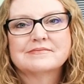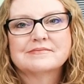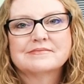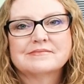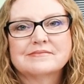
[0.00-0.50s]

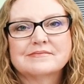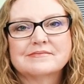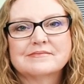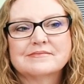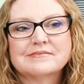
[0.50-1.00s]

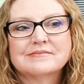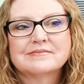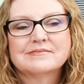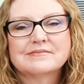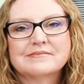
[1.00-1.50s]

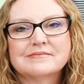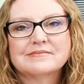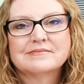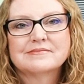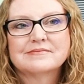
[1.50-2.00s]

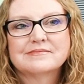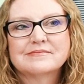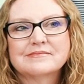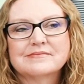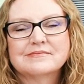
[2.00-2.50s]

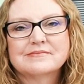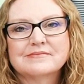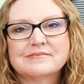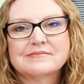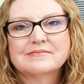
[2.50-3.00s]

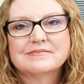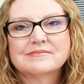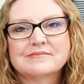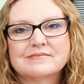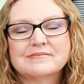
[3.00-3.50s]

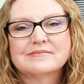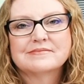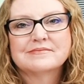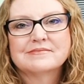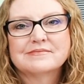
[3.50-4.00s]

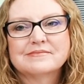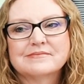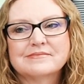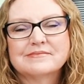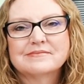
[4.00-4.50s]

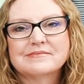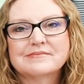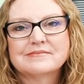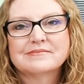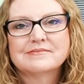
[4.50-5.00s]

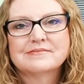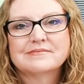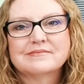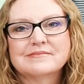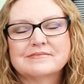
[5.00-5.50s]

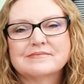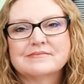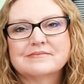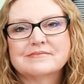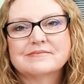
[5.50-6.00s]

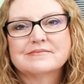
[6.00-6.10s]
[no speech]